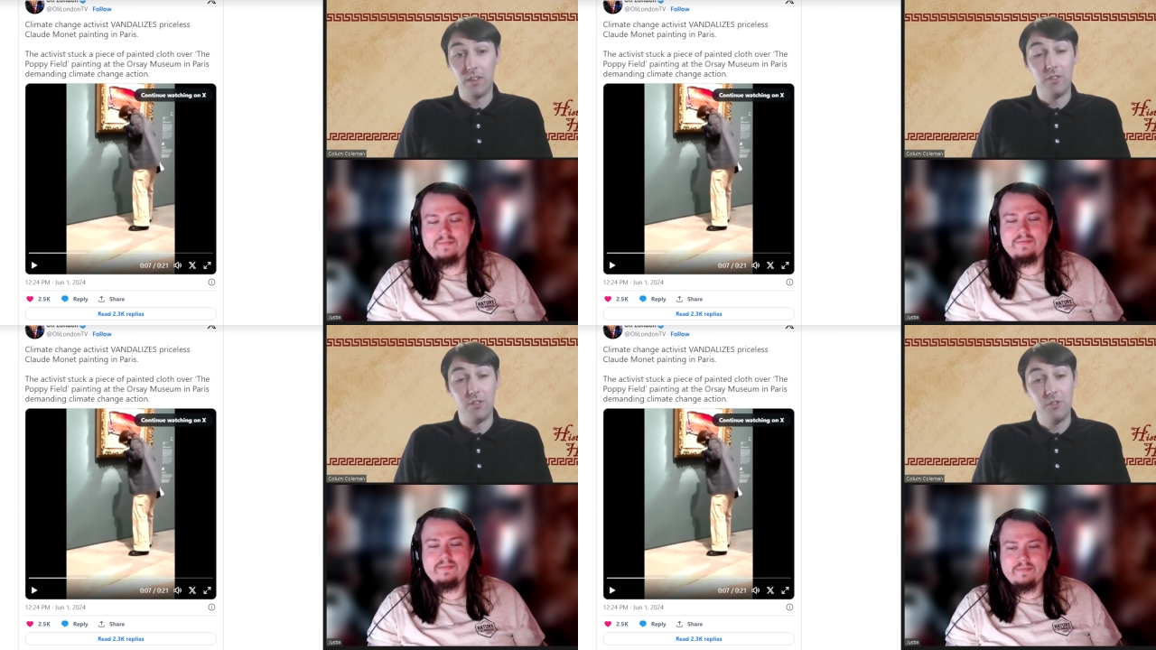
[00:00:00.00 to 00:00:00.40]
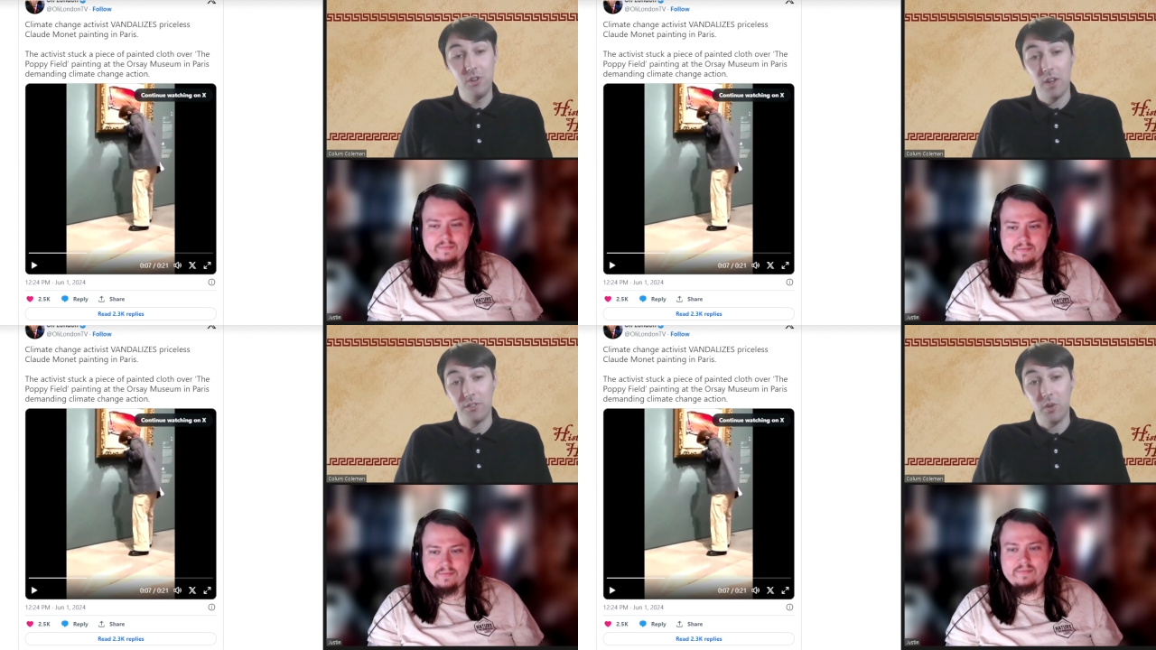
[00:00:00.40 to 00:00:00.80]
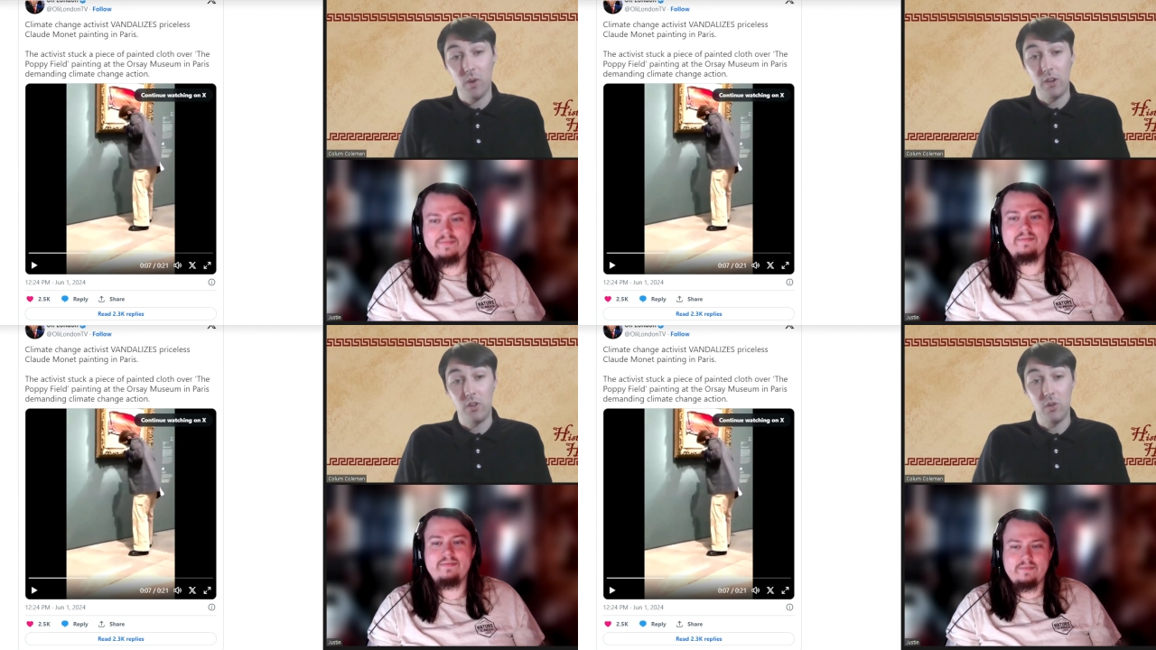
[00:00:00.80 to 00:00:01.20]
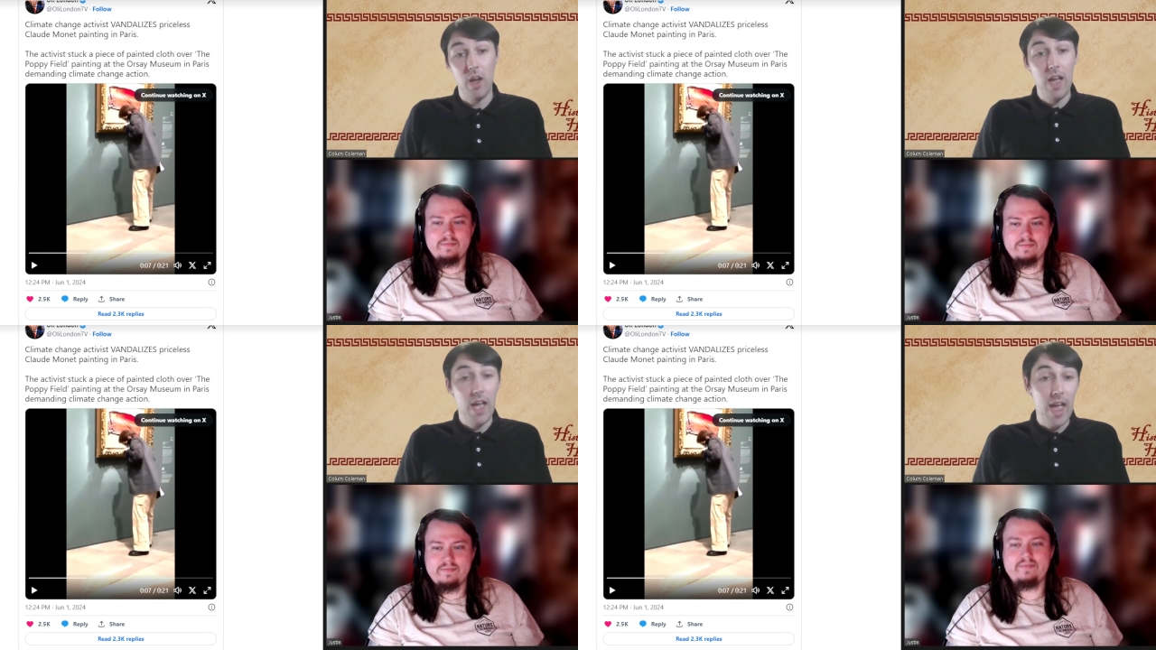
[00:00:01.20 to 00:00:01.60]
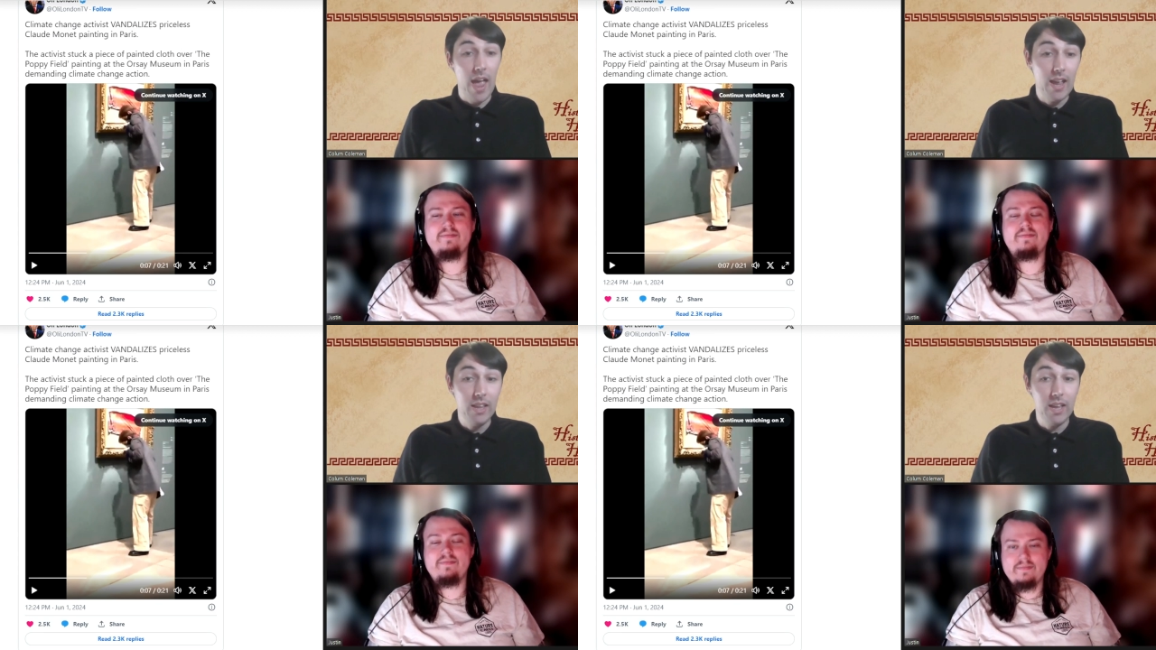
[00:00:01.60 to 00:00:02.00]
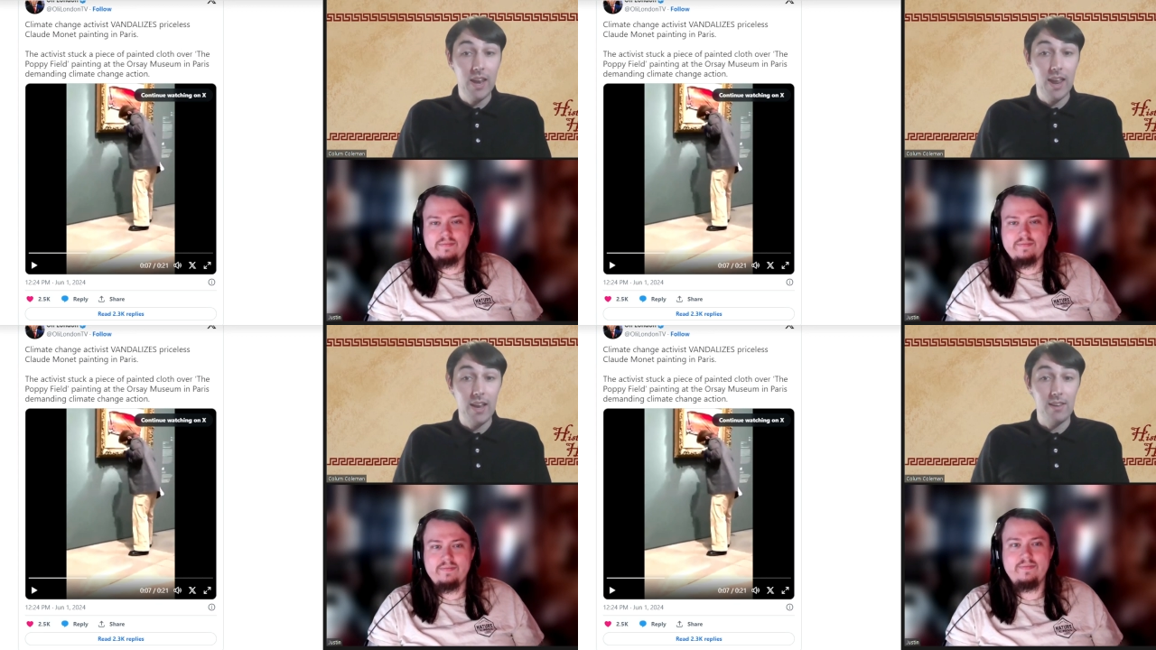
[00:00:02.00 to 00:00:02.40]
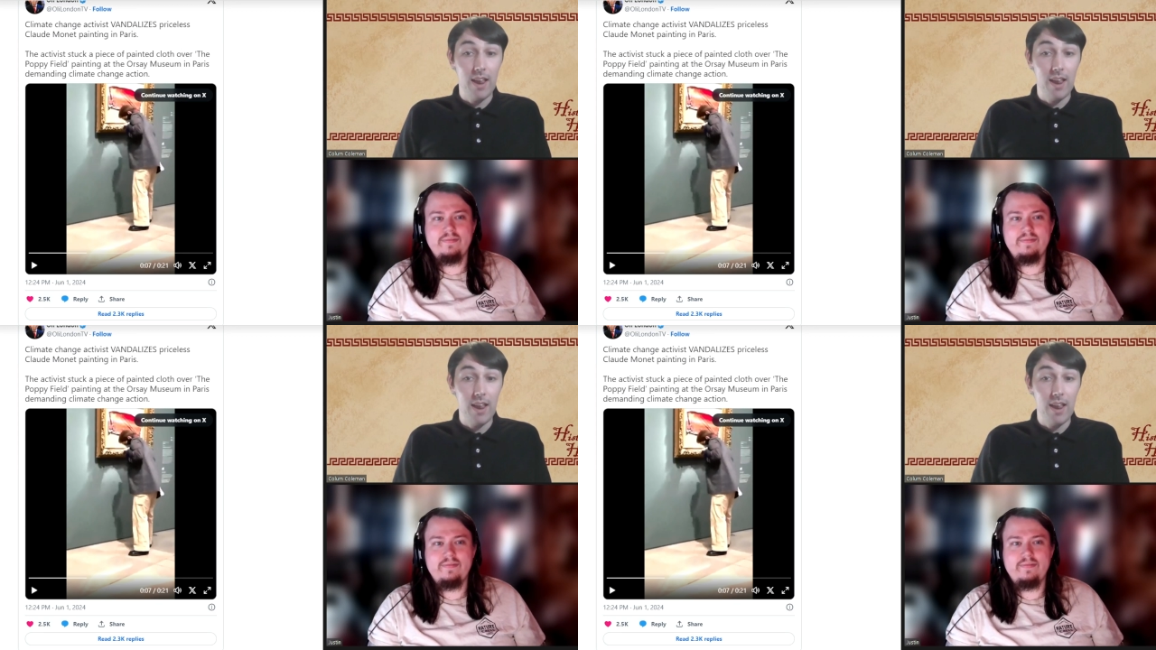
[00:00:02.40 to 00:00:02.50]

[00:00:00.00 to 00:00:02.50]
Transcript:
Speaker 1: It's just going to alienate